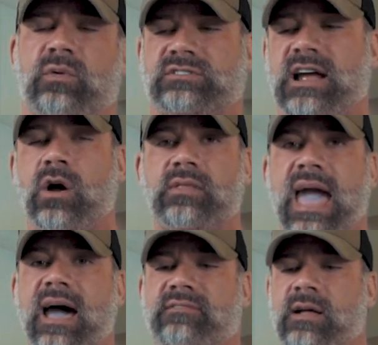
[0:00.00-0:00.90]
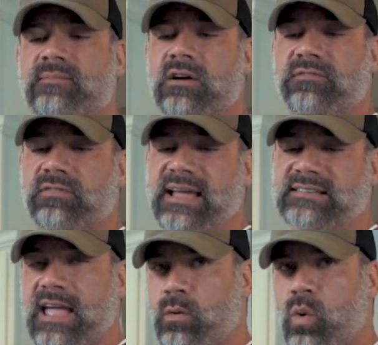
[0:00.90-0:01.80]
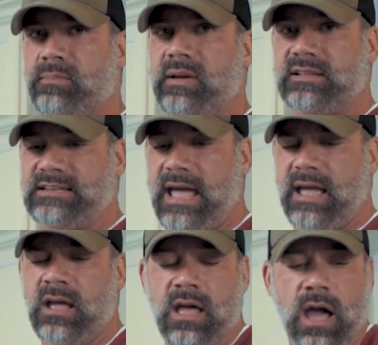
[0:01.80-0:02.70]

which I only have flank steak 1 meal a day.